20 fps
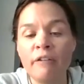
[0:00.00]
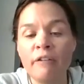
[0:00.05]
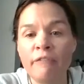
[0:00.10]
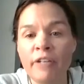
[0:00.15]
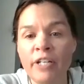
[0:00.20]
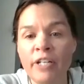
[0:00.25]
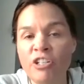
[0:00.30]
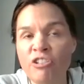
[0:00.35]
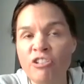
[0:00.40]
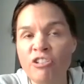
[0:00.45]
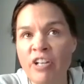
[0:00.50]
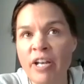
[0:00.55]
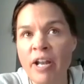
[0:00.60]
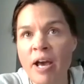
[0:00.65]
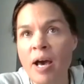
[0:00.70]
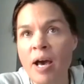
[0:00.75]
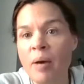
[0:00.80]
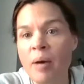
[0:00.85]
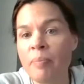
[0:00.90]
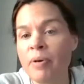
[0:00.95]
finishing
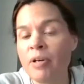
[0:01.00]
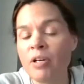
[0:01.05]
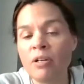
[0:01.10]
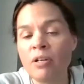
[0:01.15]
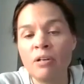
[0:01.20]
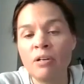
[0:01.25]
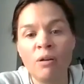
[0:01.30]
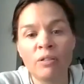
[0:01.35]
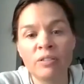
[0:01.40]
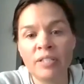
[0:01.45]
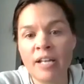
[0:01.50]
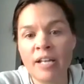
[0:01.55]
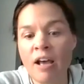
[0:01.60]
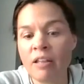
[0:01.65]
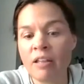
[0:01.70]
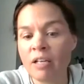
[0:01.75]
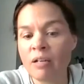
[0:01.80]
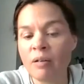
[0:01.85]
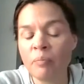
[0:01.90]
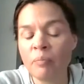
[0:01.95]
up closing
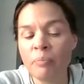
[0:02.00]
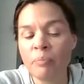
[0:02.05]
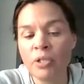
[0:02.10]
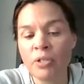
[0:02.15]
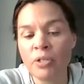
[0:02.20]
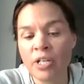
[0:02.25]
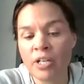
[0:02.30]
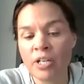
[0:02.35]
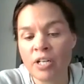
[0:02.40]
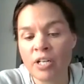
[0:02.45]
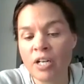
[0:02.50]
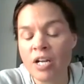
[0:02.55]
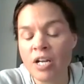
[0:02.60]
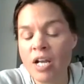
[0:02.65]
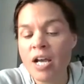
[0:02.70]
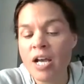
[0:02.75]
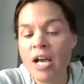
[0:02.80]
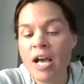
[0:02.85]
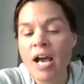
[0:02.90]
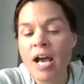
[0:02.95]
out the computer.
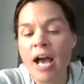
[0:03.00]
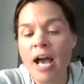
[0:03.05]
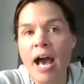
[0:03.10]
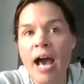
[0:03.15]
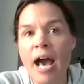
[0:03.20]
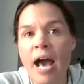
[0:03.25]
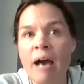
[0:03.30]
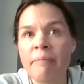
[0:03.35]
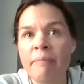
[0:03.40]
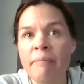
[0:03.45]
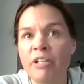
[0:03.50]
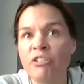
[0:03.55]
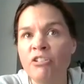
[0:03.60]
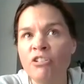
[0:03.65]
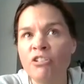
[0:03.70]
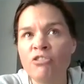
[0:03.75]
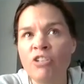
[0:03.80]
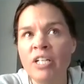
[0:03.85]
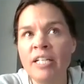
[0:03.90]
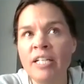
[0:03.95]
I
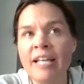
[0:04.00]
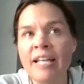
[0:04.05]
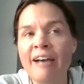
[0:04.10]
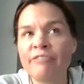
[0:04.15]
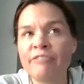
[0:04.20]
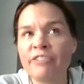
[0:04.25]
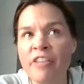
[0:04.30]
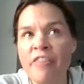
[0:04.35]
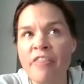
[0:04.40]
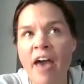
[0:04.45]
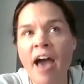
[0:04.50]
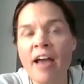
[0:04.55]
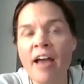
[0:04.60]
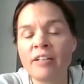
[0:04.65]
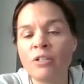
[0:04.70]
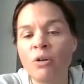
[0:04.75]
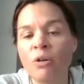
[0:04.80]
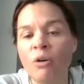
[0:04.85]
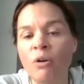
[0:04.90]
usually after that